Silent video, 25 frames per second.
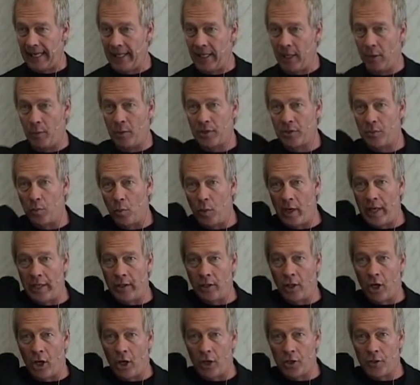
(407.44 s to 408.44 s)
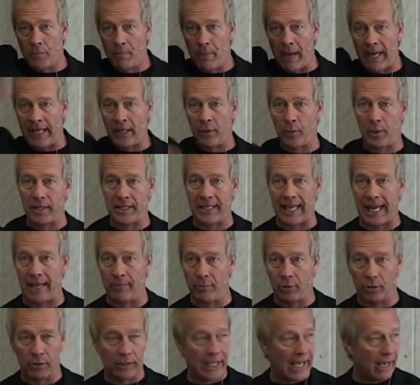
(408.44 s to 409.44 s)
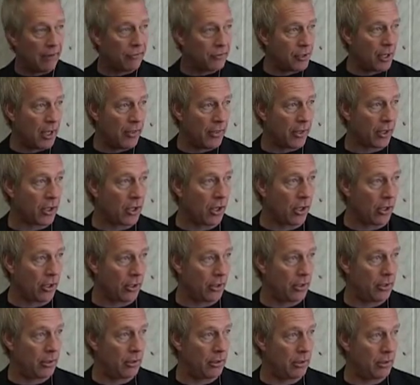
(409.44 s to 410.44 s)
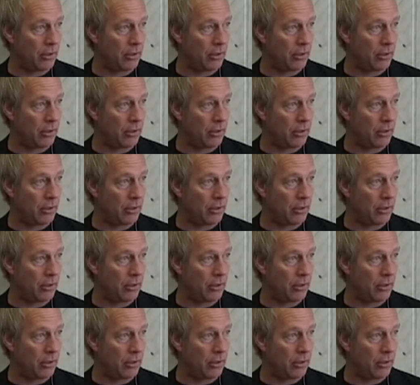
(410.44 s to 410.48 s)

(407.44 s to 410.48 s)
And there was one large banquet table left on the cart.